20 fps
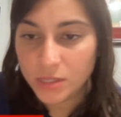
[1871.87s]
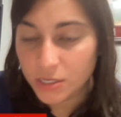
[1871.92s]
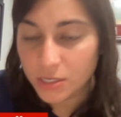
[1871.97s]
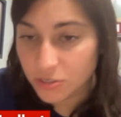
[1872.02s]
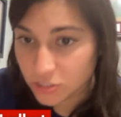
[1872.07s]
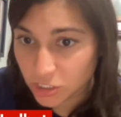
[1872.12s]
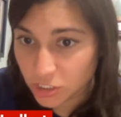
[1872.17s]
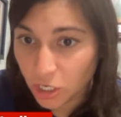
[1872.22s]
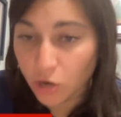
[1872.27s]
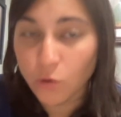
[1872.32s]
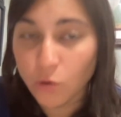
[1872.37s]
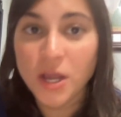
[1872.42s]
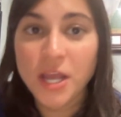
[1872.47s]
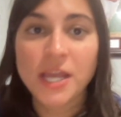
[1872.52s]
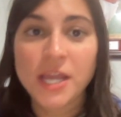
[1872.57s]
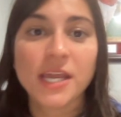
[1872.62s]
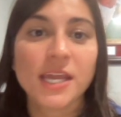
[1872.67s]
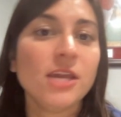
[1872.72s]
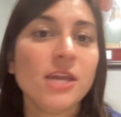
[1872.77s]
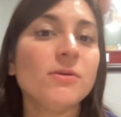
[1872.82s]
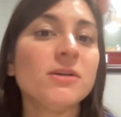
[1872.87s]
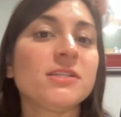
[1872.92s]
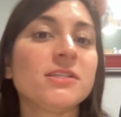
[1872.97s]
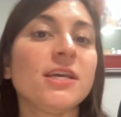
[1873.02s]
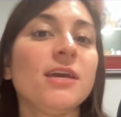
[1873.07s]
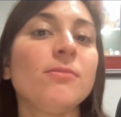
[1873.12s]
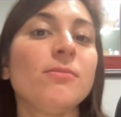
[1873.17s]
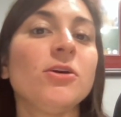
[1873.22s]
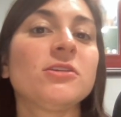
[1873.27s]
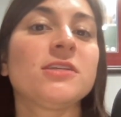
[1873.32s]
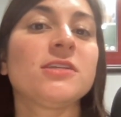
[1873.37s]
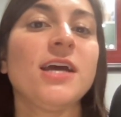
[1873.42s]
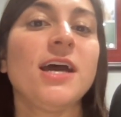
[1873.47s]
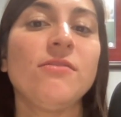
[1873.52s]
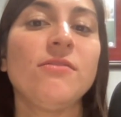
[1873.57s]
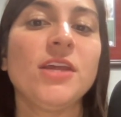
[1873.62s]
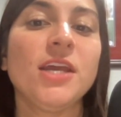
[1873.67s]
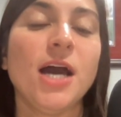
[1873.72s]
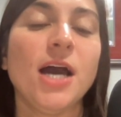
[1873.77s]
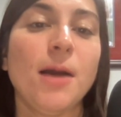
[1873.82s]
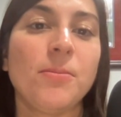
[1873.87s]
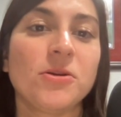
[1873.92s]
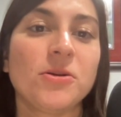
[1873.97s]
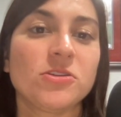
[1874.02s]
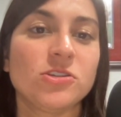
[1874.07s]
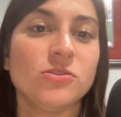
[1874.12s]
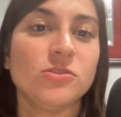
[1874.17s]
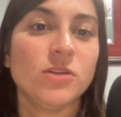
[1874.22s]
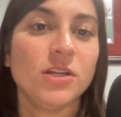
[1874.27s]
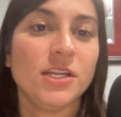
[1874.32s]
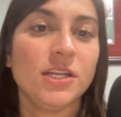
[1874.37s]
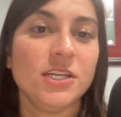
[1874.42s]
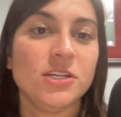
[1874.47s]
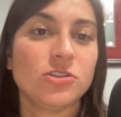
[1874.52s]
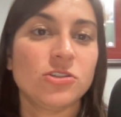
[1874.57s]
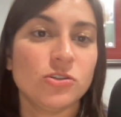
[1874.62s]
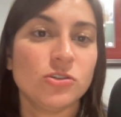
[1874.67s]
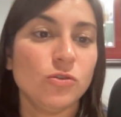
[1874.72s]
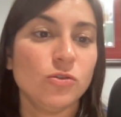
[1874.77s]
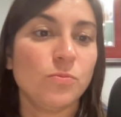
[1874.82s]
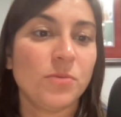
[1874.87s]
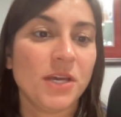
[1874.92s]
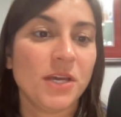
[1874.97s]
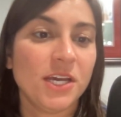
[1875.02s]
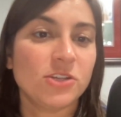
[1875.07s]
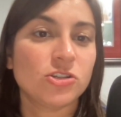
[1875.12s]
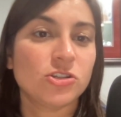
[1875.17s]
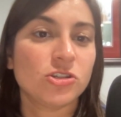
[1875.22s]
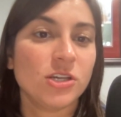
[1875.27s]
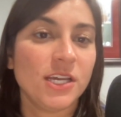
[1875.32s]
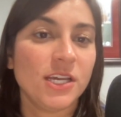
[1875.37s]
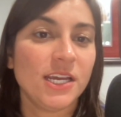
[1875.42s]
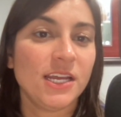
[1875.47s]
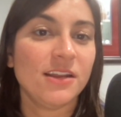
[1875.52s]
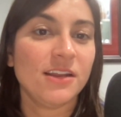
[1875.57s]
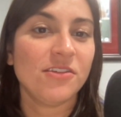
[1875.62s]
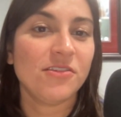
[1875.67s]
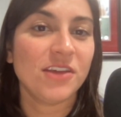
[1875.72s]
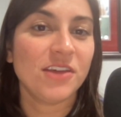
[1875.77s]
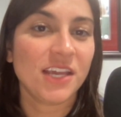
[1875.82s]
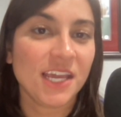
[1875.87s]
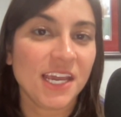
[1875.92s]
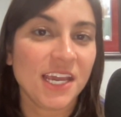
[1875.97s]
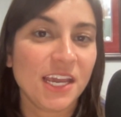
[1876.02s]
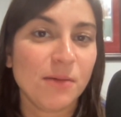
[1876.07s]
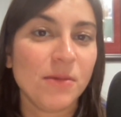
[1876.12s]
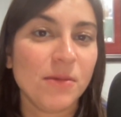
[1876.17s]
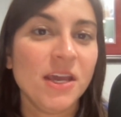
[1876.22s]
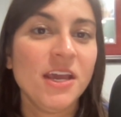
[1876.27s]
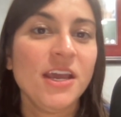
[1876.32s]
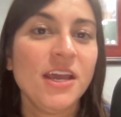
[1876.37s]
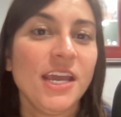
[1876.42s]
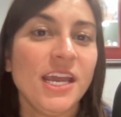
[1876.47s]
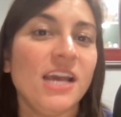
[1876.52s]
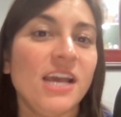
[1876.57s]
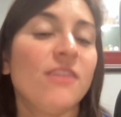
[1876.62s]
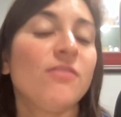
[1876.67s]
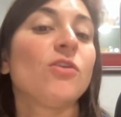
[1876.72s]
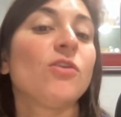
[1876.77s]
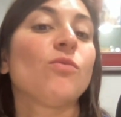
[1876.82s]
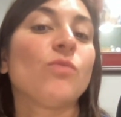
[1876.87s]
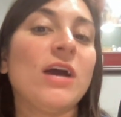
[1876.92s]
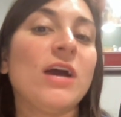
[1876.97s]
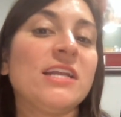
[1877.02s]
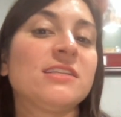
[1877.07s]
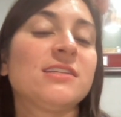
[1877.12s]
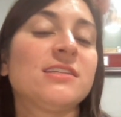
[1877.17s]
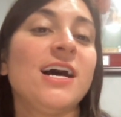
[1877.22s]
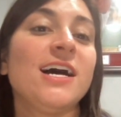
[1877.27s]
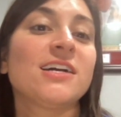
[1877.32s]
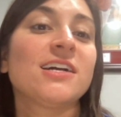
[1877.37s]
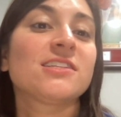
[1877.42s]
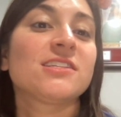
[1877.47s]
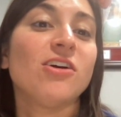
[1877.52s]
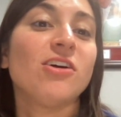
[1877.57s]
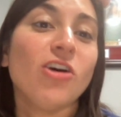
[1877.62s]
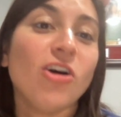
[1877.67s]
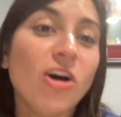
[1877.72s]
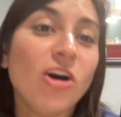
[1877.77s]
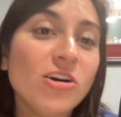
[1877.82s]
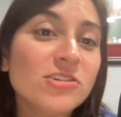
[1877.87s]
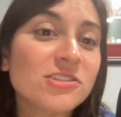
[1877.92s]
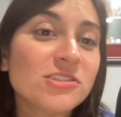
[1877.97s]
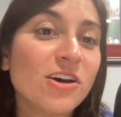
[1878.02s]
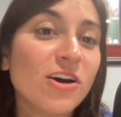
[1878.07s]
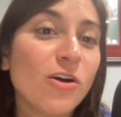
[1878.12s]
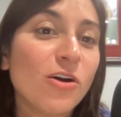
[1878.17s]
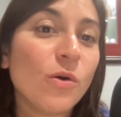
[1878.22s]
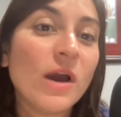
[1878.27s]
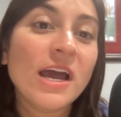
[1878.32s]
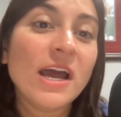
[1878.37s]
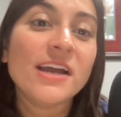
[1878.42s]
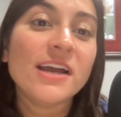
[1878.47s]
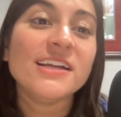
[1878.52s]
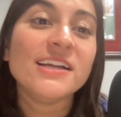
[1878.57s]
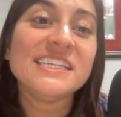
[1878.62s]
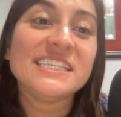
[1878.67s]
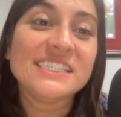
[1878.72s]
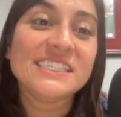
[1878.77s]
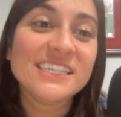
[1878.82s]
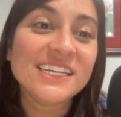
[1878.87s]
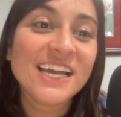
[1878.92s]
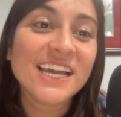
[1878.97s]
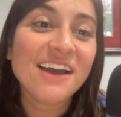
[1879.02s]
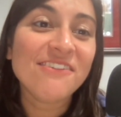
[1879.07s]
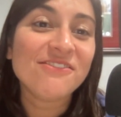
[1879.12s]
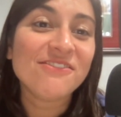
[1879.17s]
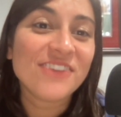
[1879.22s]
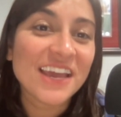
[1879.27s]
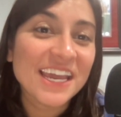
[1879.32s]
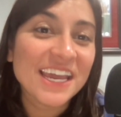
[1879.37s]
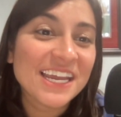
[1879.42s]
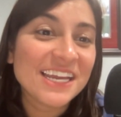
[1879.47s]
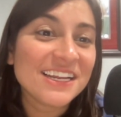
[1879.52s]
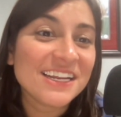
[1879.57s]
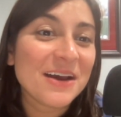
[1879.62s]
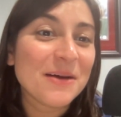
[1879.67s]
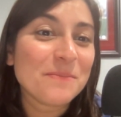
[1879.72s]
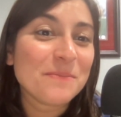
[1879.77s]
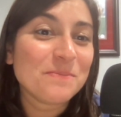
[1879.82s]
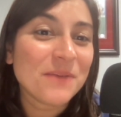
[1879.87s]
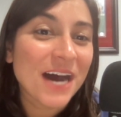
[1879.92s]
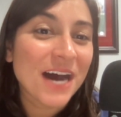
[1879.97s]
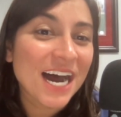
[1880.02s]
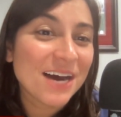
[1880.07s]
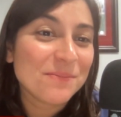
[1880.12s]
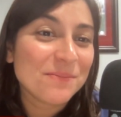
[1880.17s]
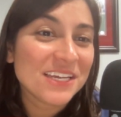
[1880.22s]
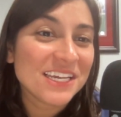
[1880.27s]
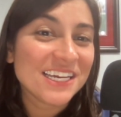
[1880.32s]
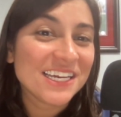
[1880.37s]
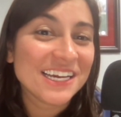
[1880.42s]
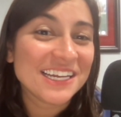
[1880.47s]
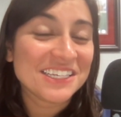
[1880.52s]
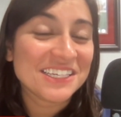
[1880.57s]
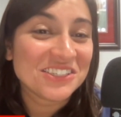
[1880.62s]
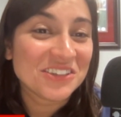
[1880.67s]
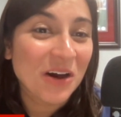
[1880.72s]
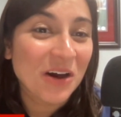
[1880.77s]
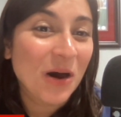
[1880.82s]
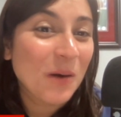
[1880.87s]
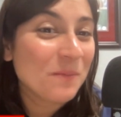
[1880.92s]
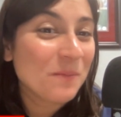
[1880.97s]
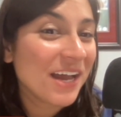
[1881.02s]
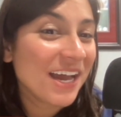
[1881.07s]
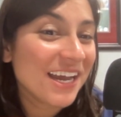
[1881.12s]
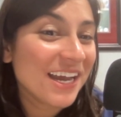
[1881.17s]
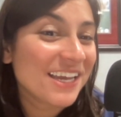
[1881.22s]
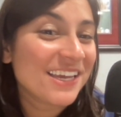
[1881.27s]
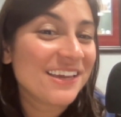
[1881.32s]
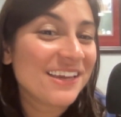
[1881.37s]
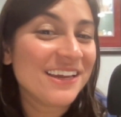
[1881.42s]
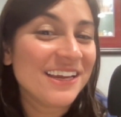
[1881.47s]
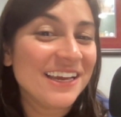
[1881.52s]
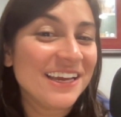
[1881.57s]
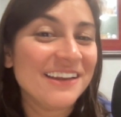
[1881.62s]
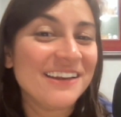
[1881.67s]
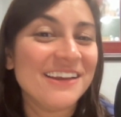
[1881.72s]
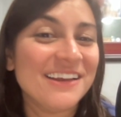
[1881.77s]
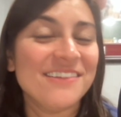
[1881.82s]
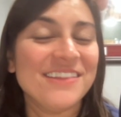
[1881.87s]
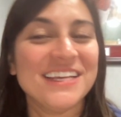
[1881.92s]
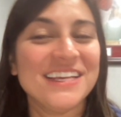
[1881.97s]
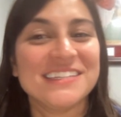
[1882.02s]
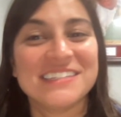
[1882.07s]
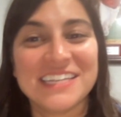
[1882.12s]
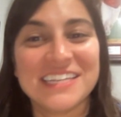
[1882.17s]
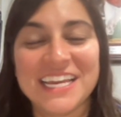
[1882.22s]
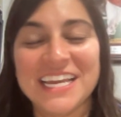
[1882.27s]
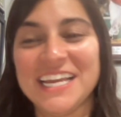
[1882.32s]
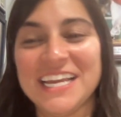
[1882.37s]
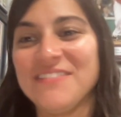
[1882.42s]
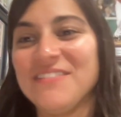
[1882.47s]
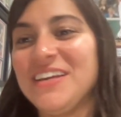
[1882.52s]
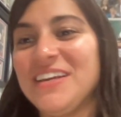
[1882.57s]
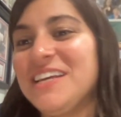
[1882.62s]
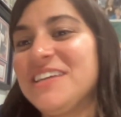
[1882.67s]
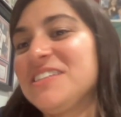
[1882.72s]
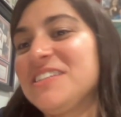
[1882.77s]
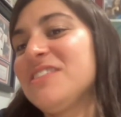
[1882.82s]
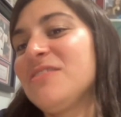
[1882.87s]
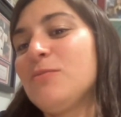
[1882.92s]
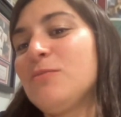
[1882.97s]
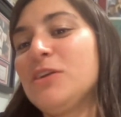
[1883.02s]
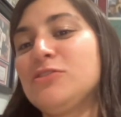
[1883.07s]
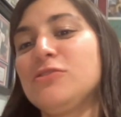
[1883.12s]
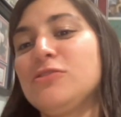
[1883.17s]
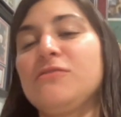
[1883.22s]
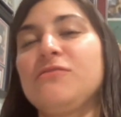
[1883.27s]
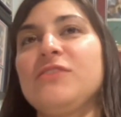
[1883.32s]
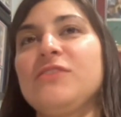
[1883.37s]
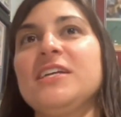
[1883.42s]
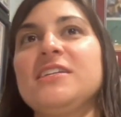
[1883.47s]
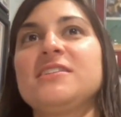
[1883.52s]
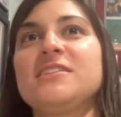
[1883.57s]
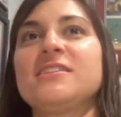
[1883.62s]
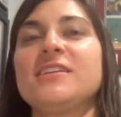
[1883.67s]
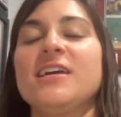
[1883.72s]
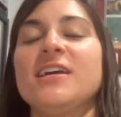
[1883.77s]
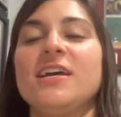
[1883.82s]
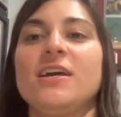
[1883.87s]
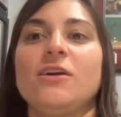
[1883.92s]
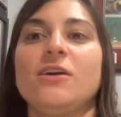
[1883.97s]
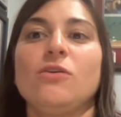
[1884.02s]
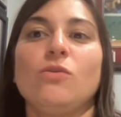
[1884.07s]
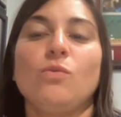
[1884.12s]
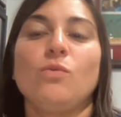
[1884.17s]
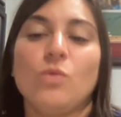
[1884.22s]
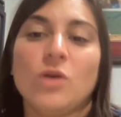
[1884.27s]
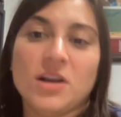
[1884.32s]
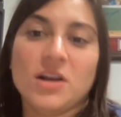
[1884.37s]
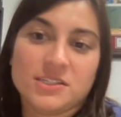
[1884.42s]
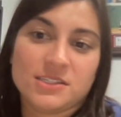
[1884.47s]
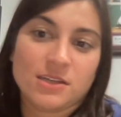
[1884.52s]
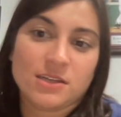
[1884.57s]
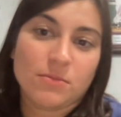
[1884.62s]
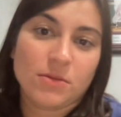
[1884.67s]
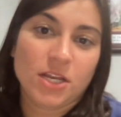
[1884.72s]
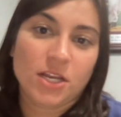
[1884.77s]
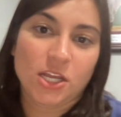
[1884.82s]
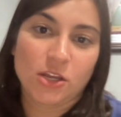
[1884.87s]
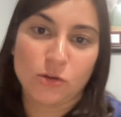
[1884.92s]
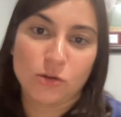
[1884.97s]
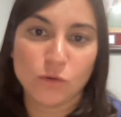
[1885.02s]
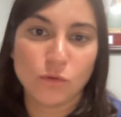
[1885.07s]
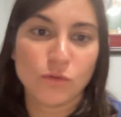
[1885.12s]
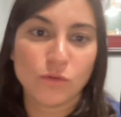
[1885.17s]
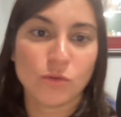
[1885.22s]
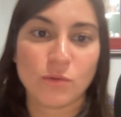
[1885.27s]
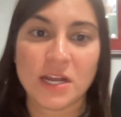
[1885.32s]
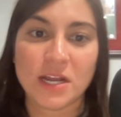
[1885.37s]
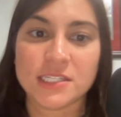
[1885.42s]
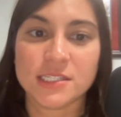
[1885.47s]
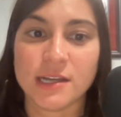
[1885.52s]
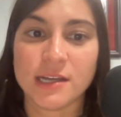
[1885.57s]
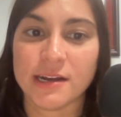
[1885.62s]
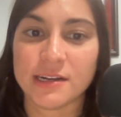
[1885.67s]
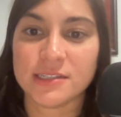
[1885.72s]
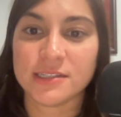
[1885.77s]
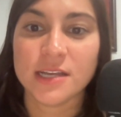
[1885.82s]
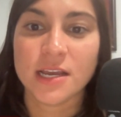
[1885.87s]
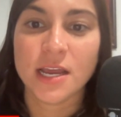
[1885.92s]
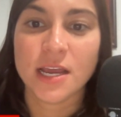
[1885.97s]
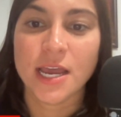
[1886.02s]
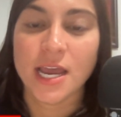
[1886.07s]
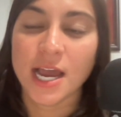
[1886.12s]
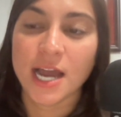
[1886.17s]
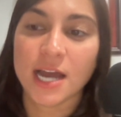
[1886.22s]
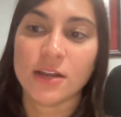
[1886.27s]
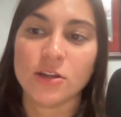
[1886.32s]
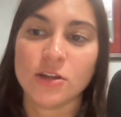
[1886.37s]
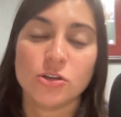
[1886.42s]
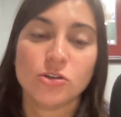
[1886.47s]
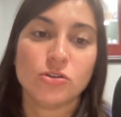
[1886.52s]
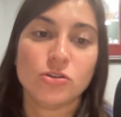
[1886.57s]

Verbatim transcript: So he was able to have the opportunity to pitch in the game. And the Red Sox also DFA'd Bobby Dalbec in this game because Richard Fitts was somebody who the Red Sox had